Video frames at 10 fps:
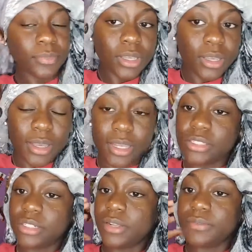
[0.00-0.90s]
I
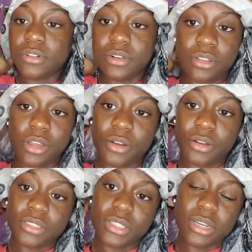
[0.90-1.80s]
should have left it on
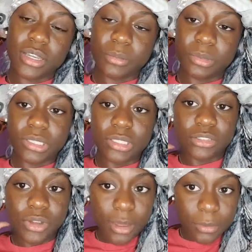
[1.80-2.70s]
longer to let it completely
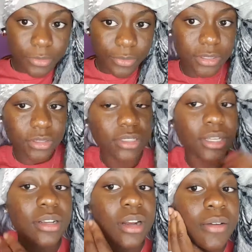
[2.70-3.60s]
dry before I start
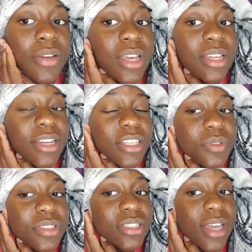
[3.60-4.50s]
taking it off. This
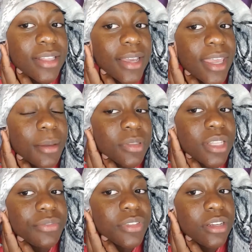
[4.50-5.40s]
was the side that kept
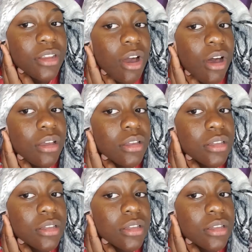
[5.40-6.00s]
lifting, y'all.